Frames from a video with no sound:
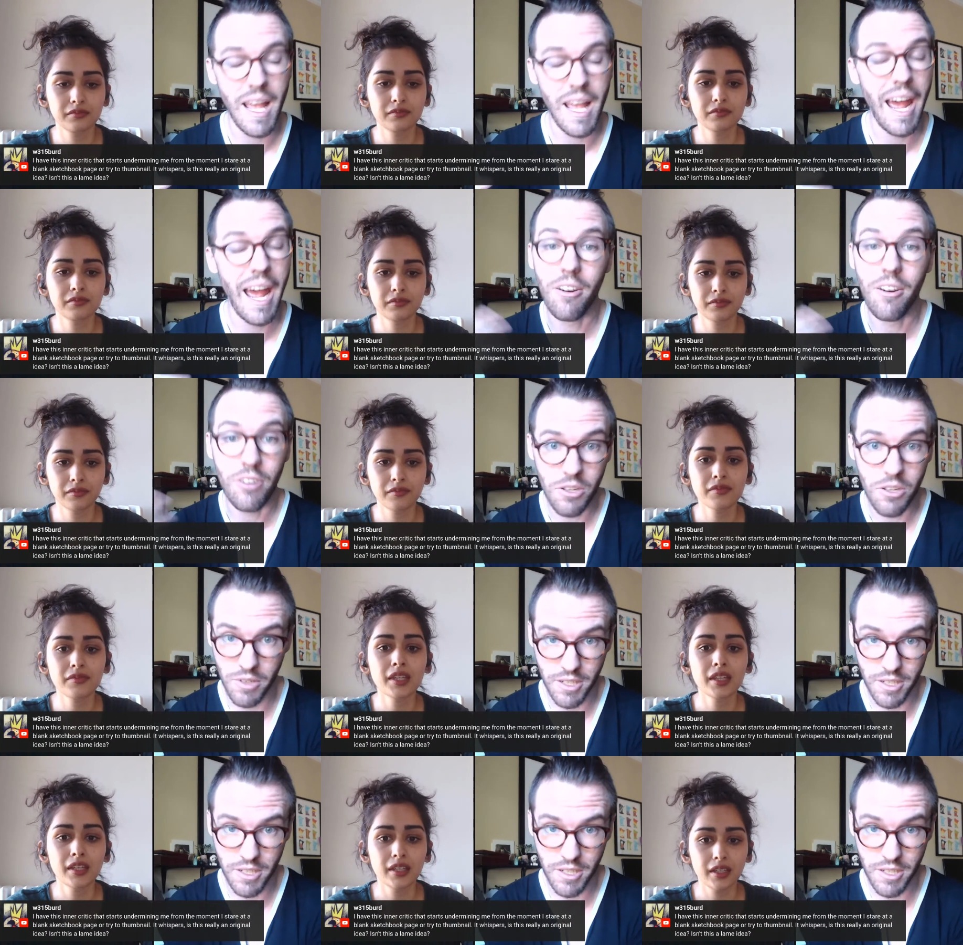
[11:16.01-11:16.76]
Speaker 1: How do
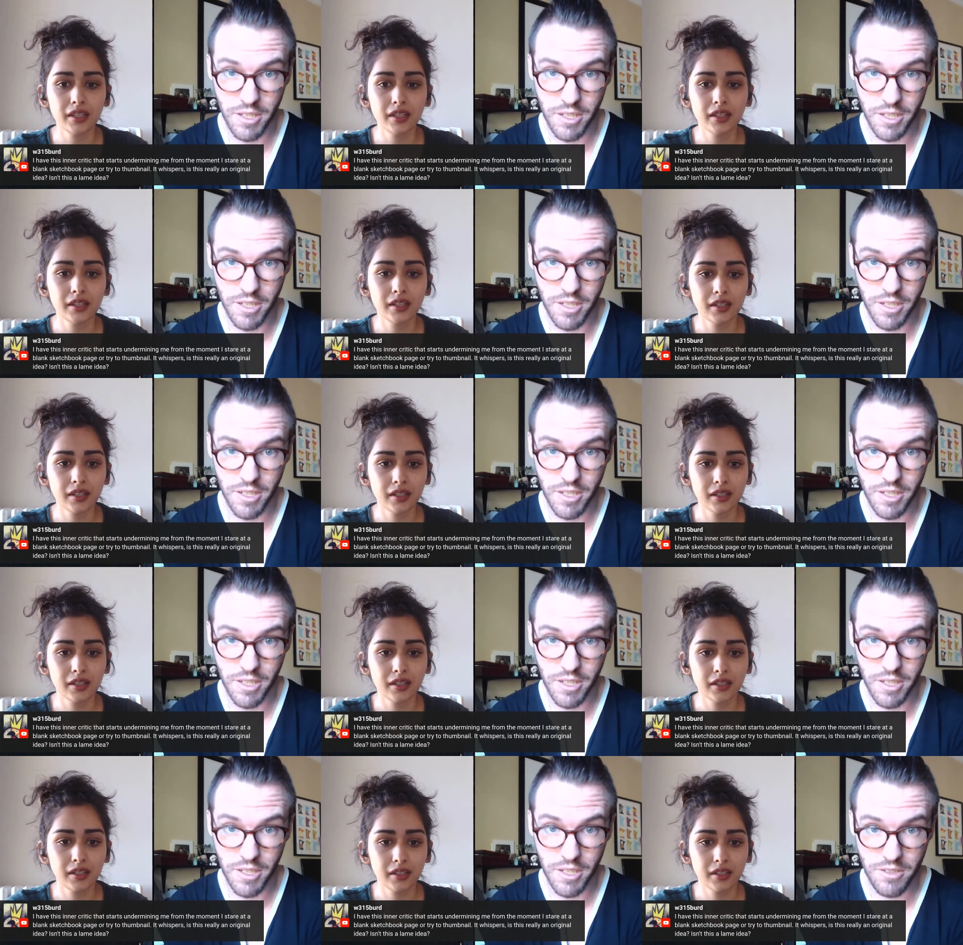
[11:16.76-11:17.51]
you want to do that?
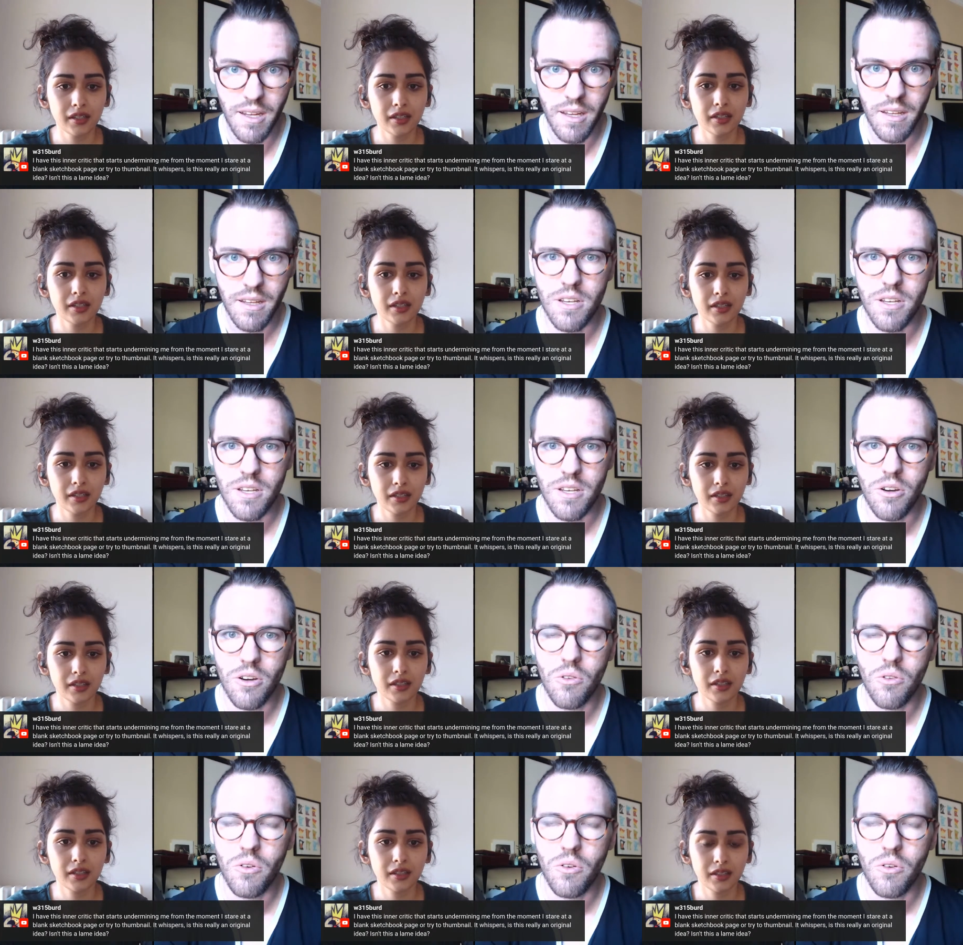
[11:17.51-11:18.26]

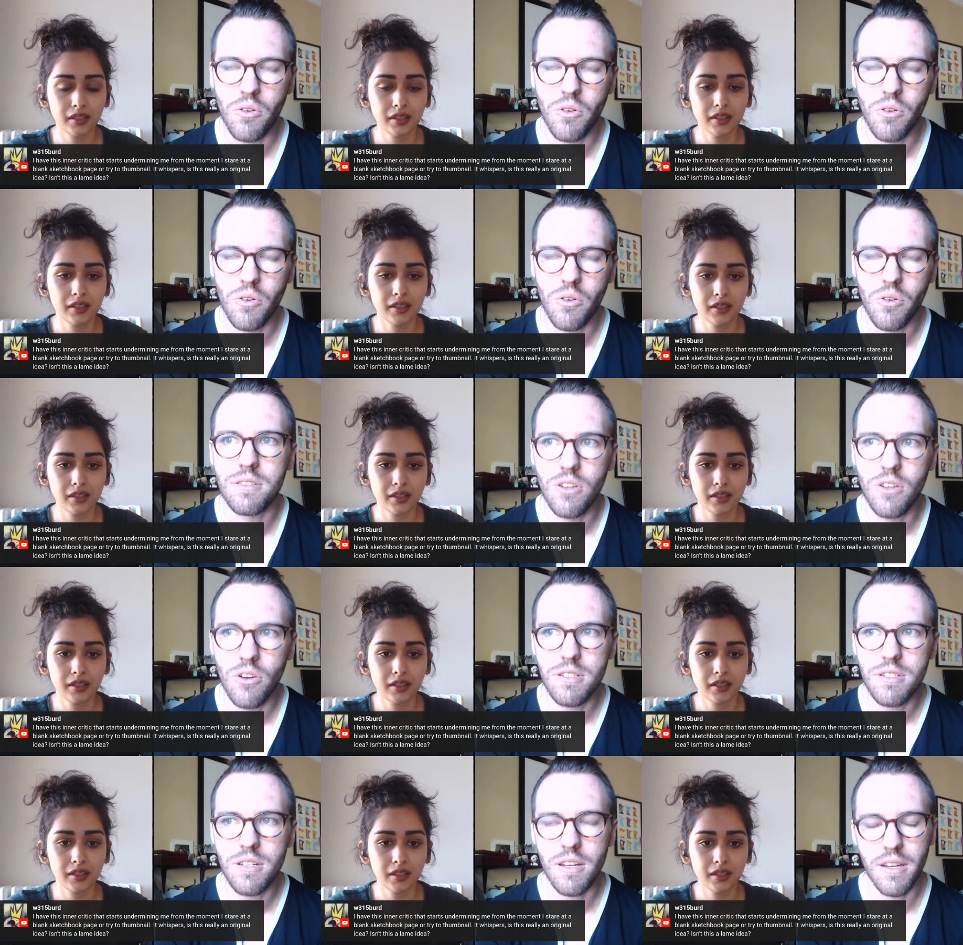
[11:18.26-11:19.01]
So it's
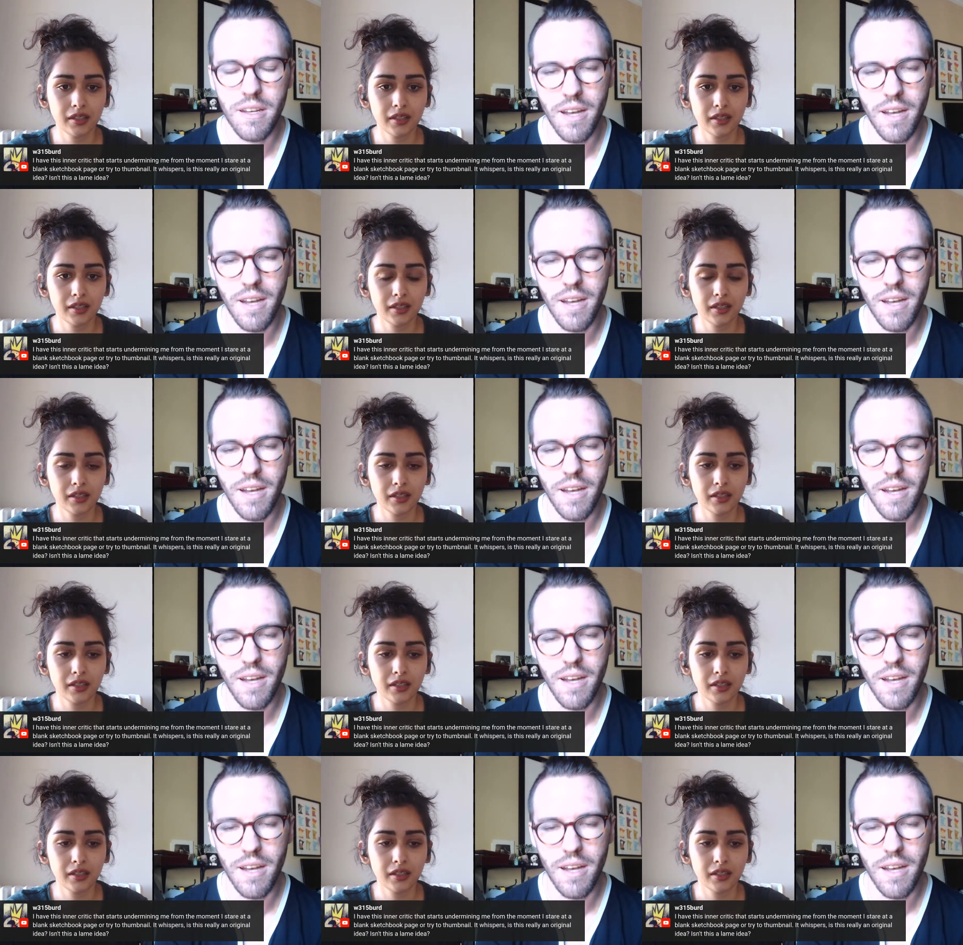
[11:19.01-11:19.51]
good to not